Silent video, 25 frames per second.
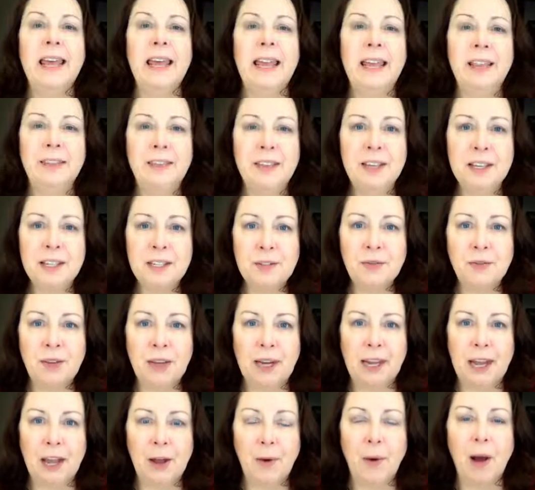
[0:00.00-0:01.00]
In this
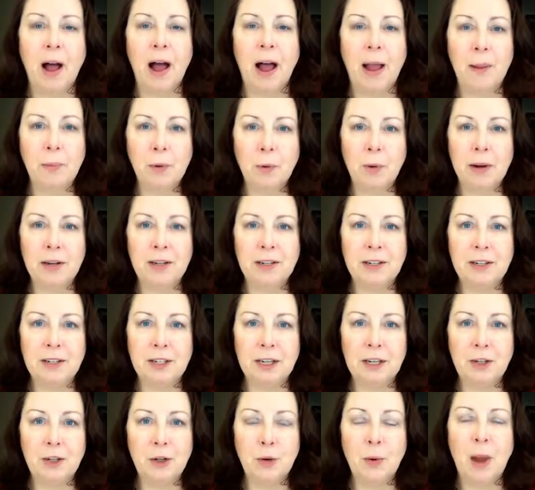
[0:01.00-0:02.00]
video, I'm going to
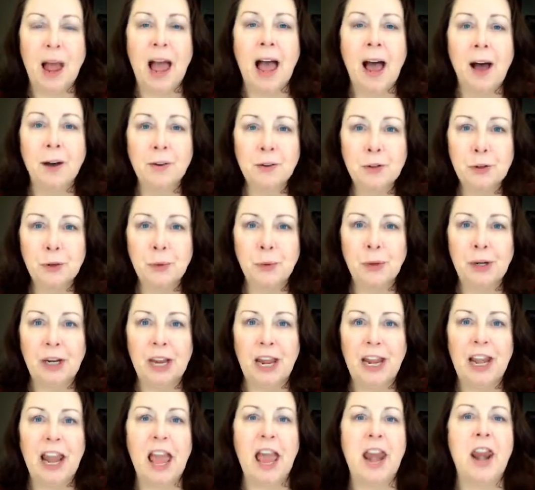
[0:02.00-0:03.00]
teach you how to
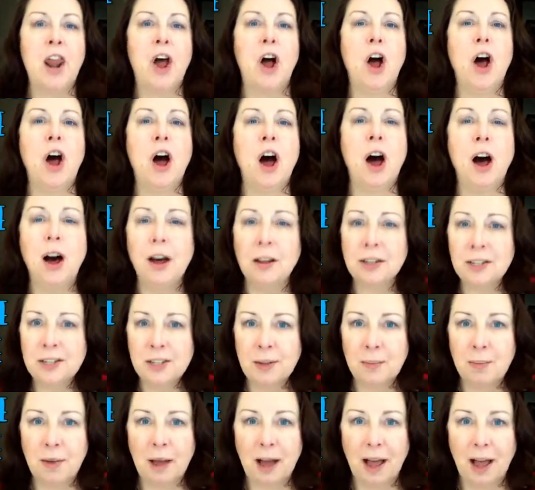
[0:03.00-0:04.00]
create an
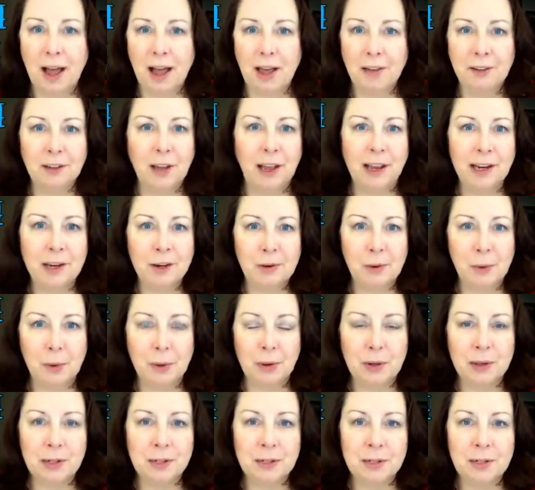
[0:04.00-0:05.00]
awesome online
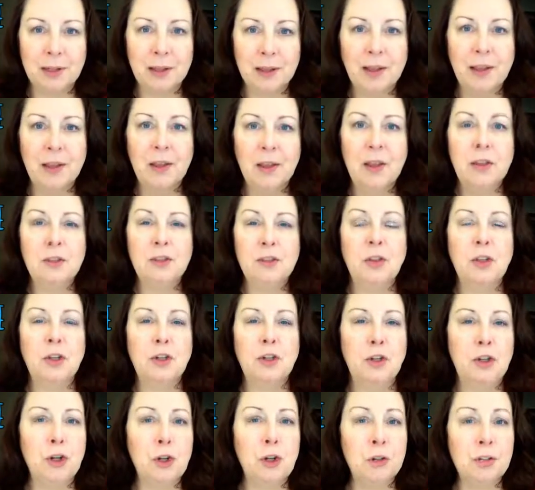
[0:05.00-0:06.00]
course so
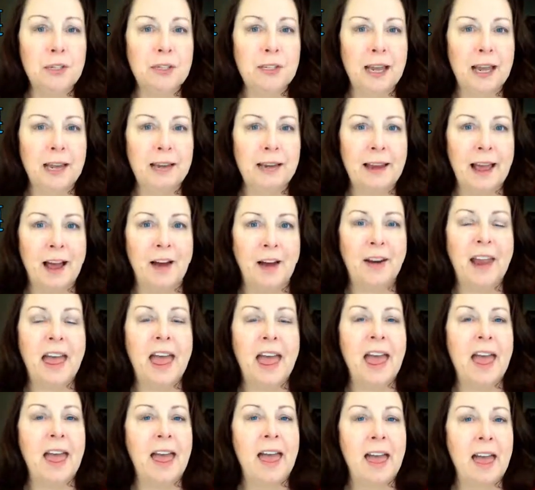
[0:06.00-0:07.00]
that you stand out
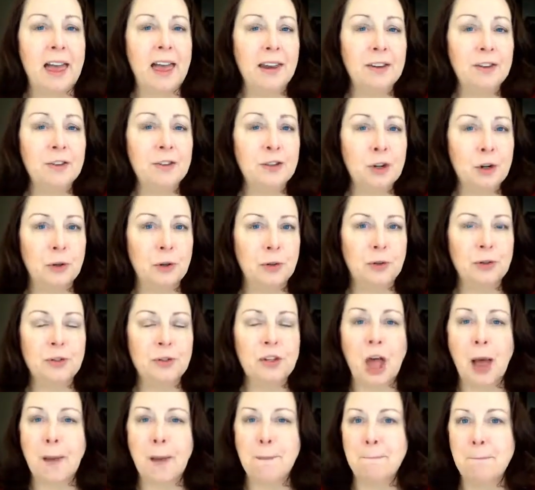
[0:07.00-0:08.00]
head and
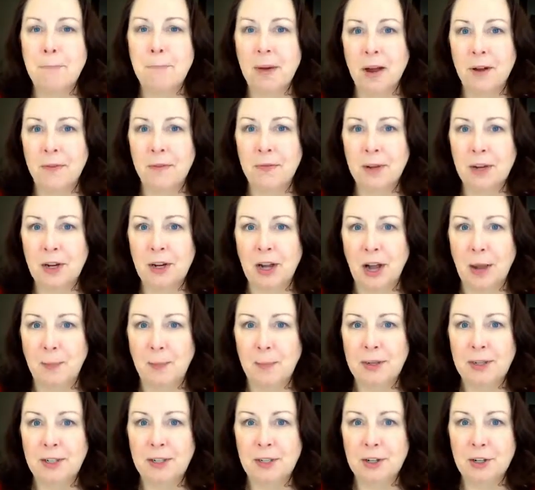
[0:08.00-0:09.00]
shoulders above the
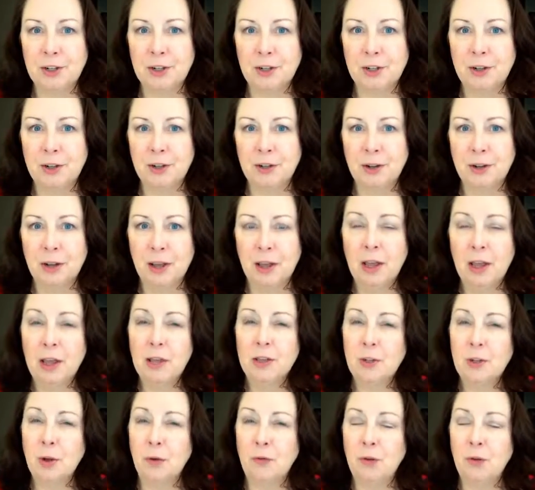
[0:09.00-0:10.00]
competition.
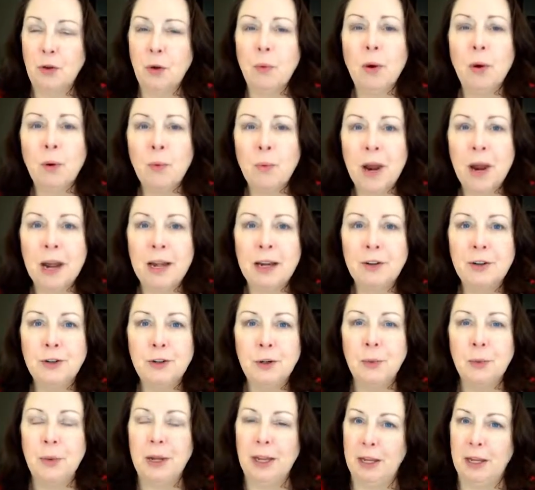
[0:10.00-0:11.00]
So if you are ready
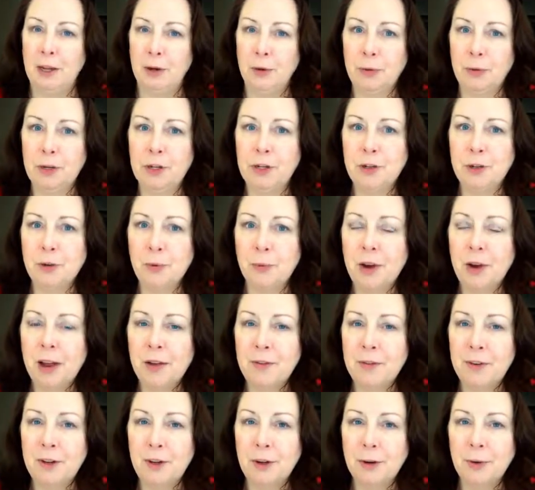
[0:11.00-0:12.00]
to increase your
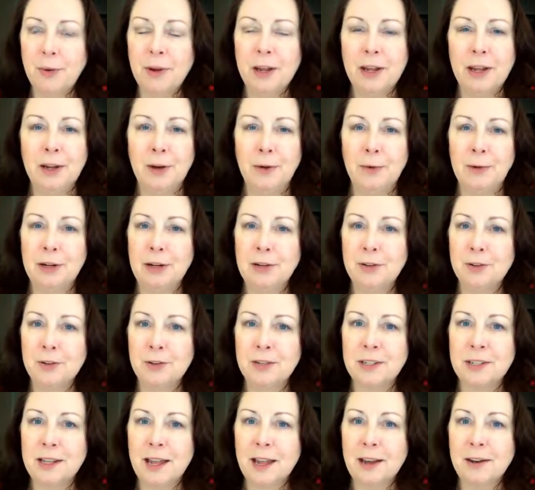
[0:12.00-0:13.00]
revenue, increase your
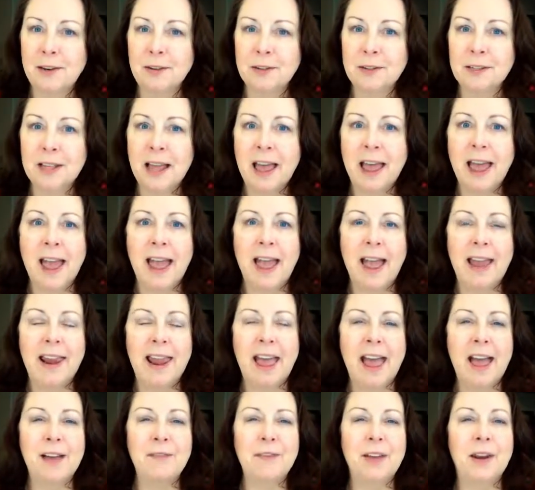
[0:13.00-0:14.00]
sales,
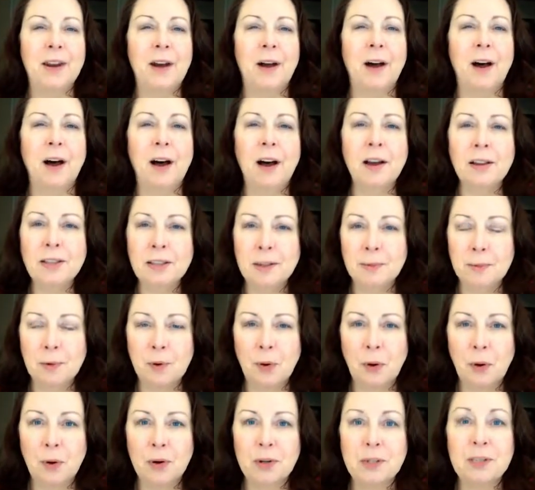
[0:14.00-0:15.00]
and have an awesome
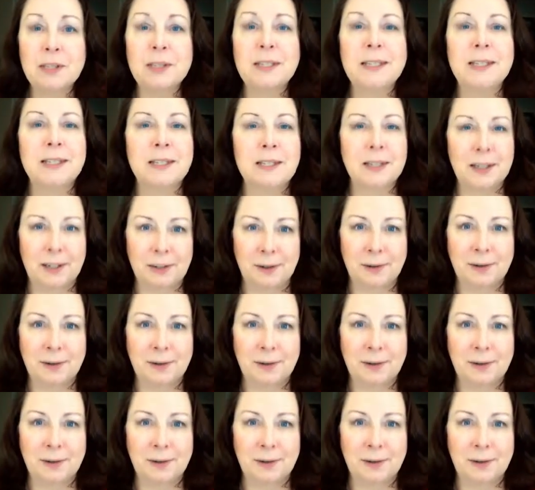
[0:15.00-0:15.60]
course, stick